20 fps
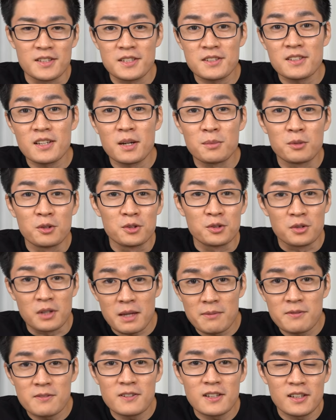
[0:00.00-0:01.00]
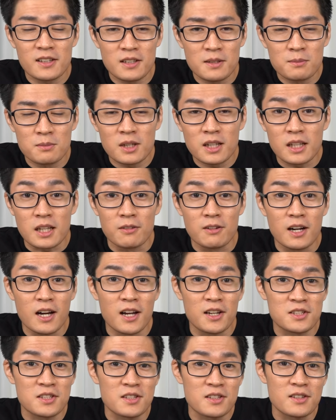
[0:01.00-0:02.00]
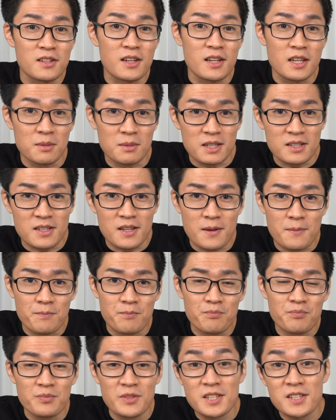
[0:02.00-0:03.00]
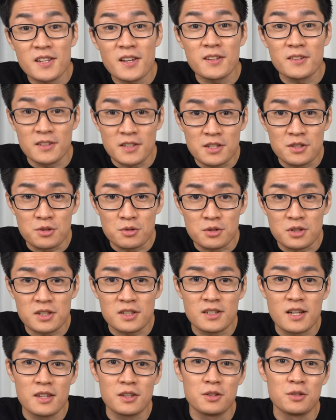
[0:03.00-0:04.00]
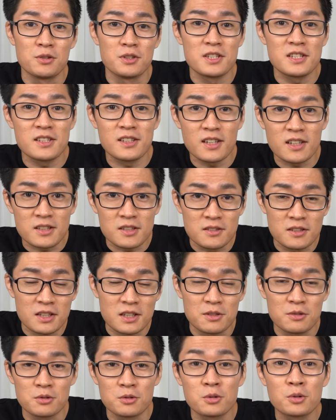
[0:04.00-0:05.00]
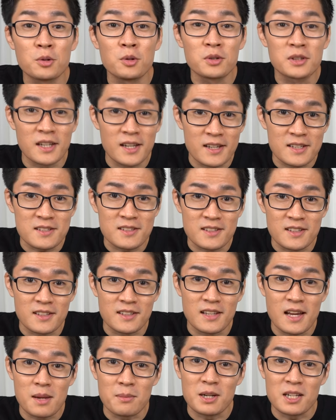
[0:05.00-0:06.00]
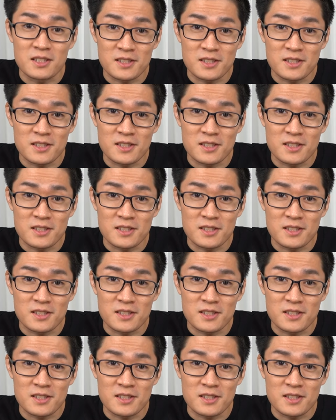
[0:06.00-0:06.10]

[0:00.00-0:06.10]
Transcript: In fact, trains with do-re-mi-fa inverters are no longer in operation. They stopped operation in July 2021.